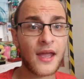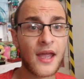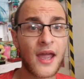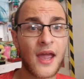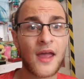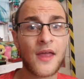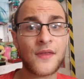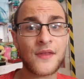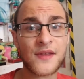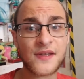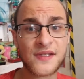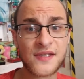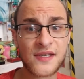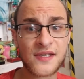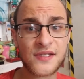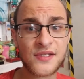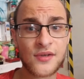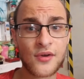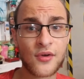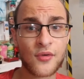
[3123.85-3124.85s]
and this
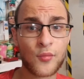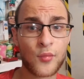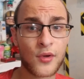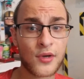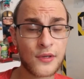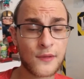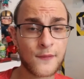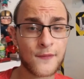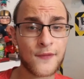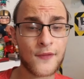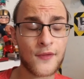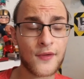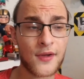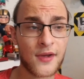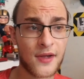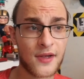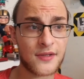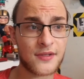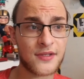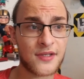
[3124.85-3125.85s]
is your wonderful
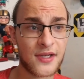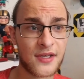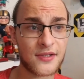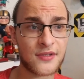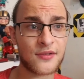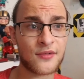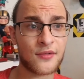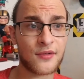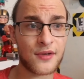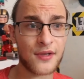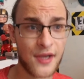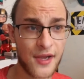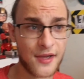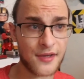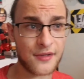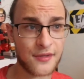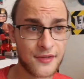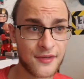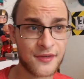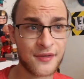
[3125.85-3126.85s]
content
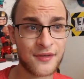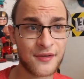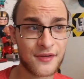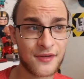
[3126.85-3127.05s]
creator,